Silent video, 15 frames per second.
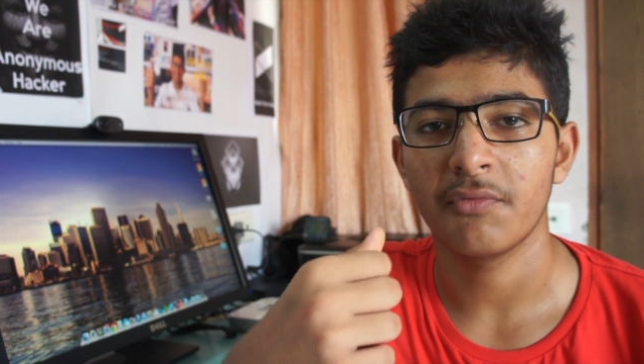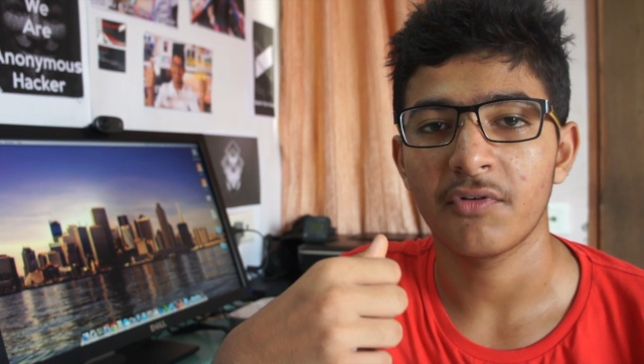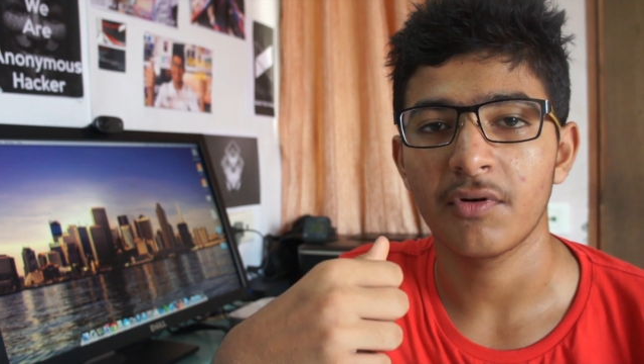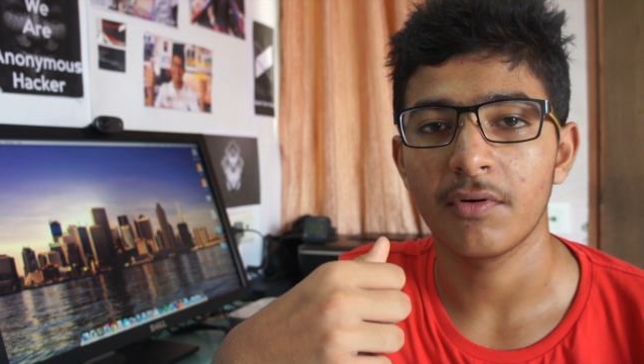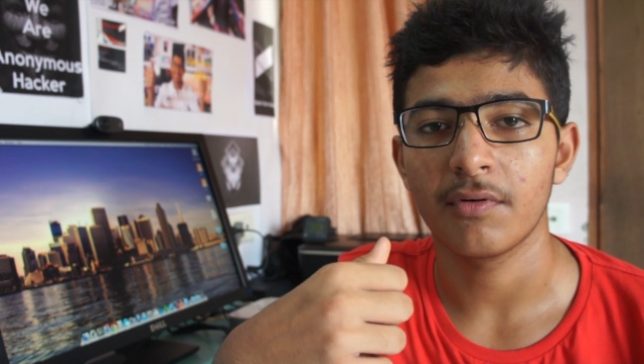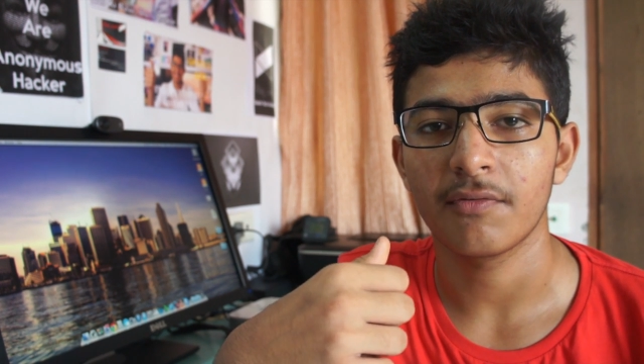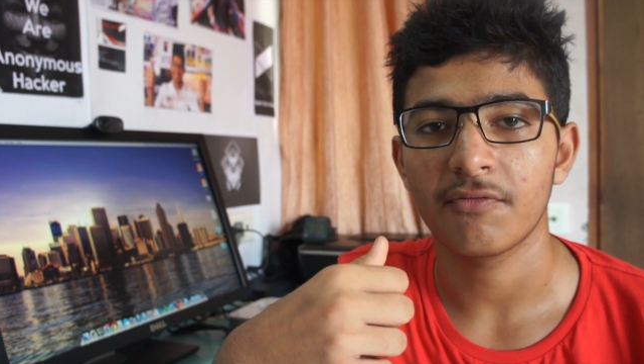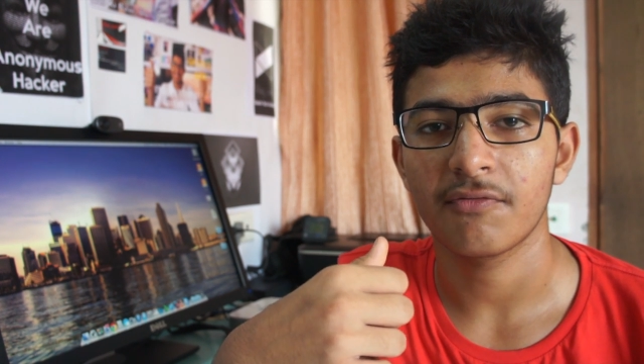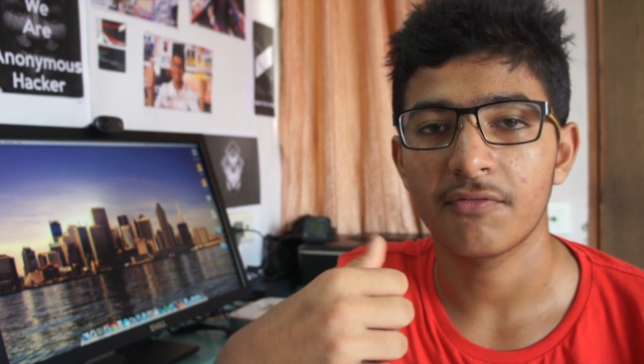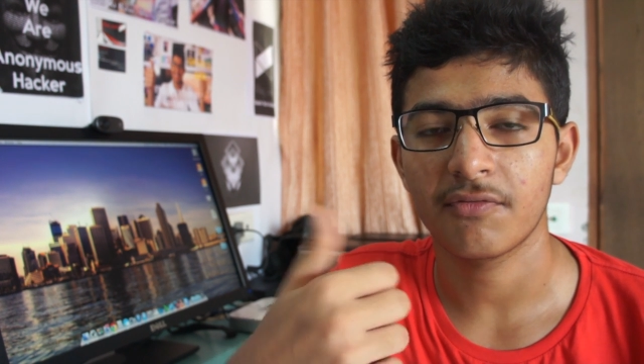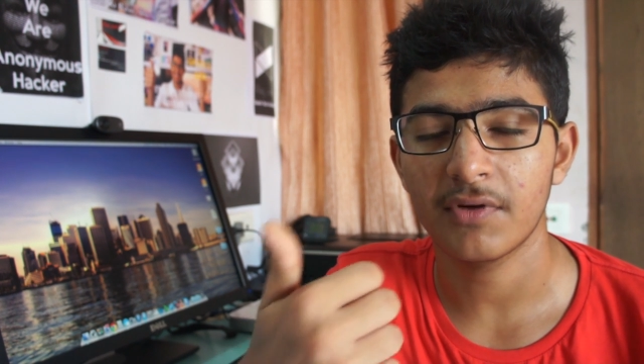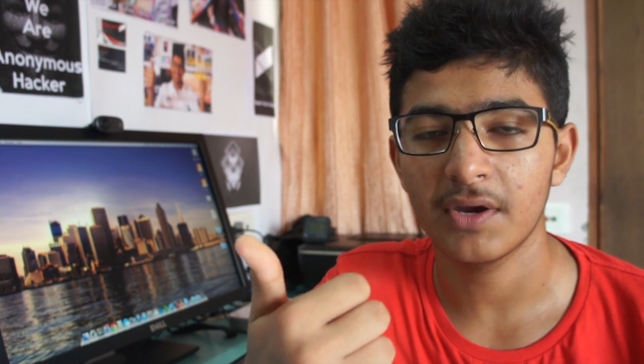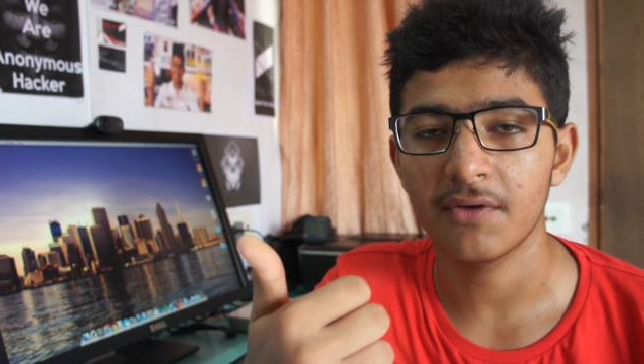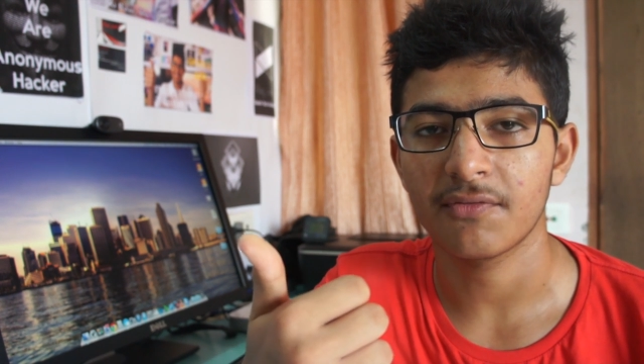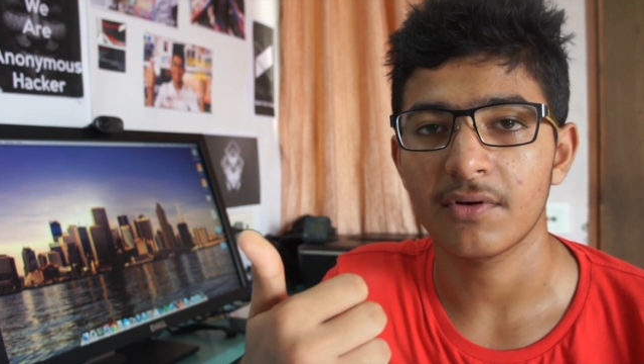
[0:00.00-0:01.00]
for
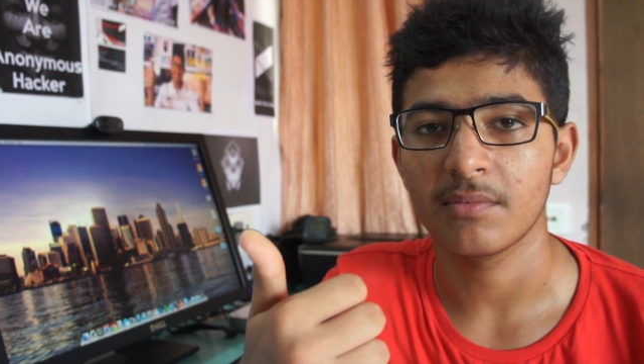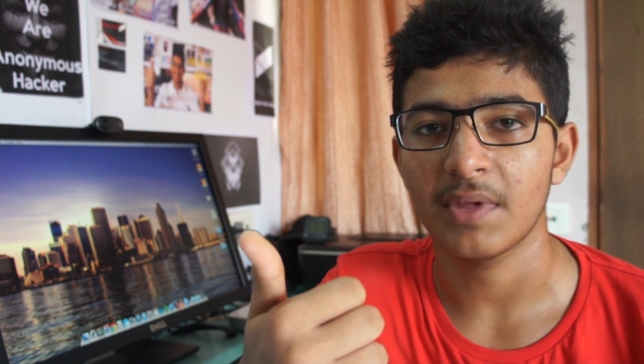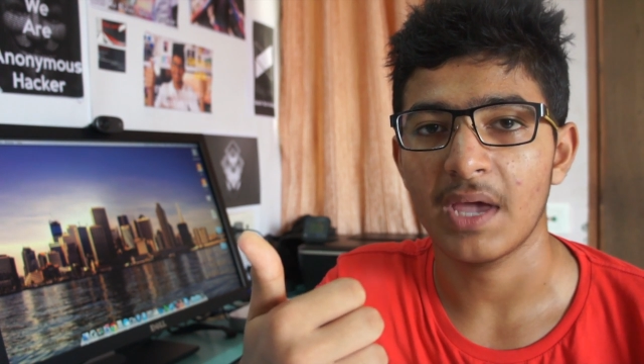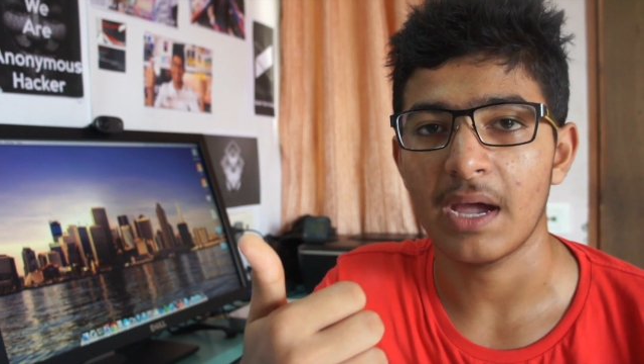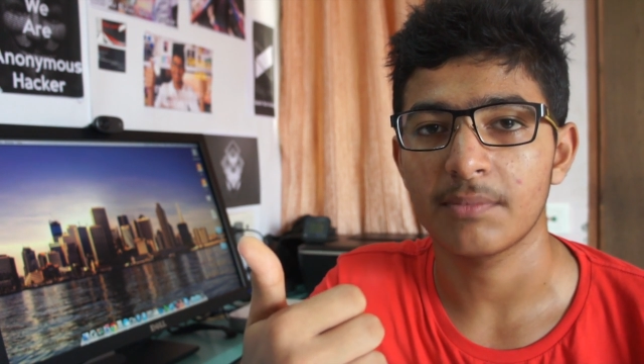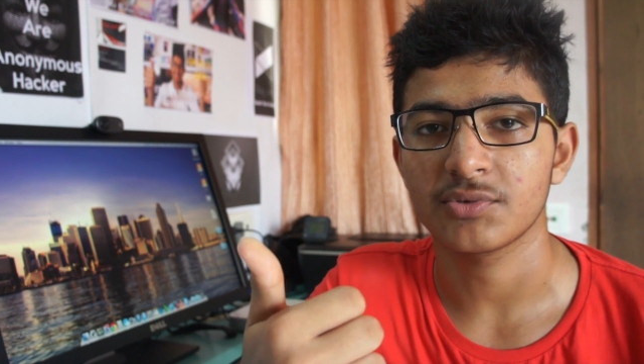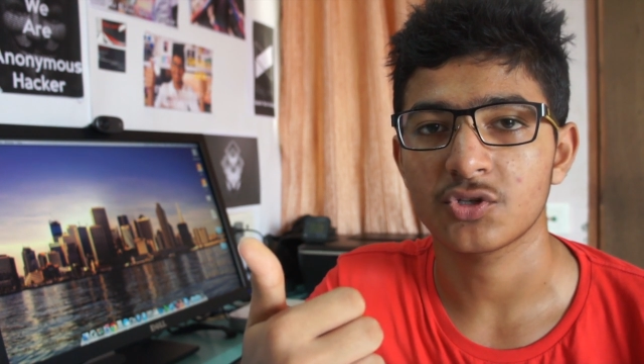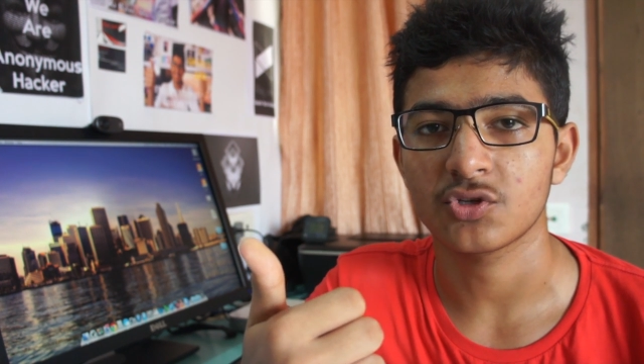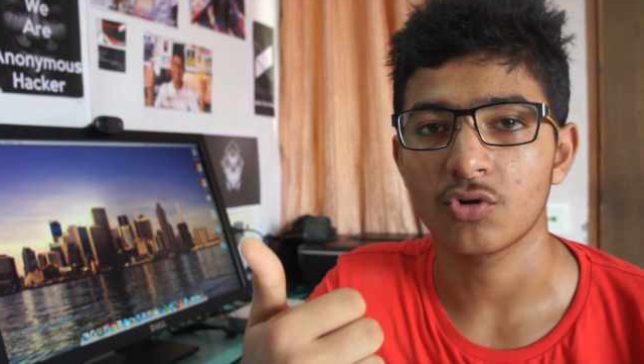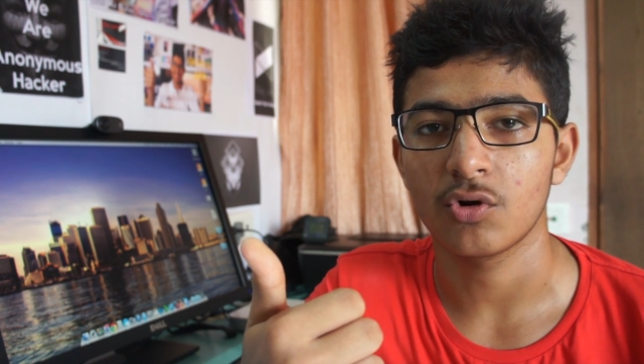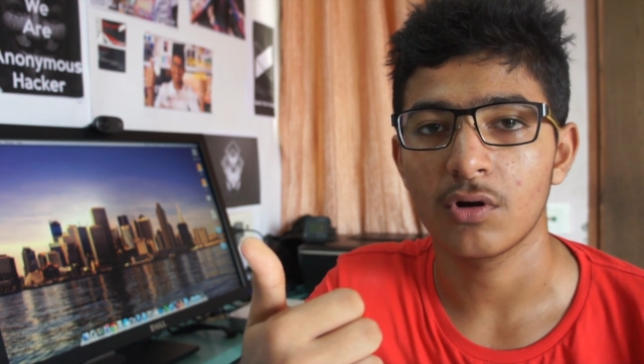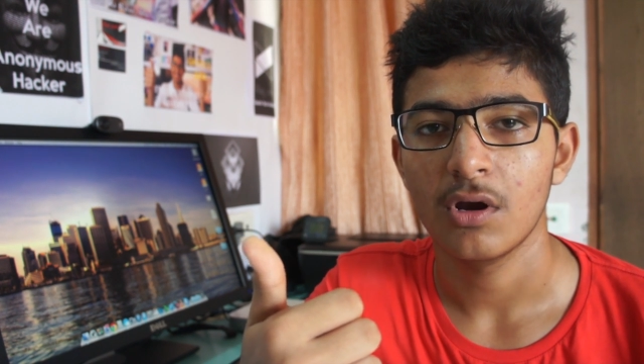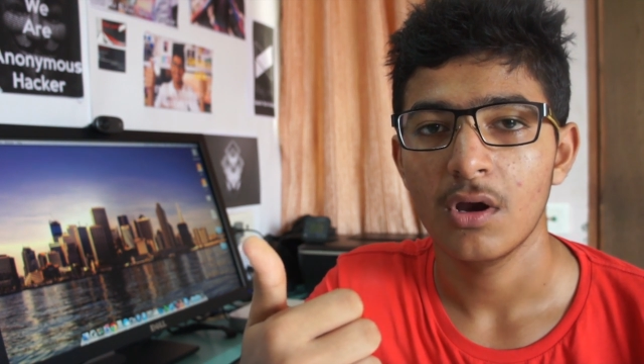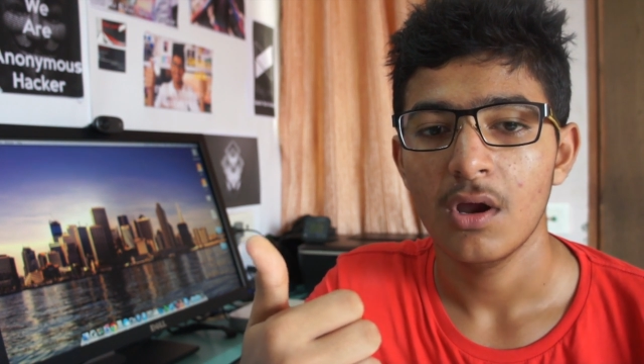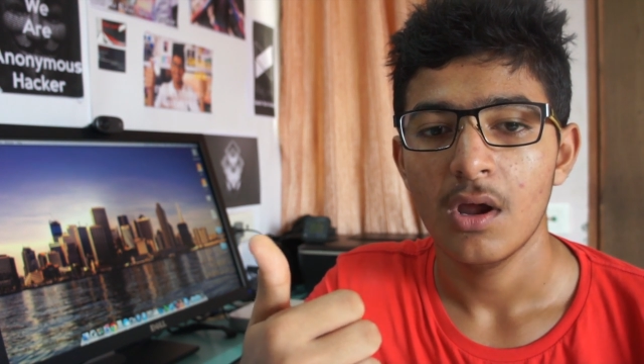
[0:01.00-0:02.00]
free from the App
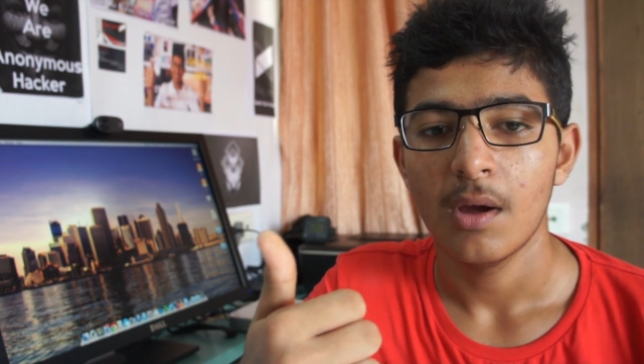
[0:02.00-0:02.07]
Store,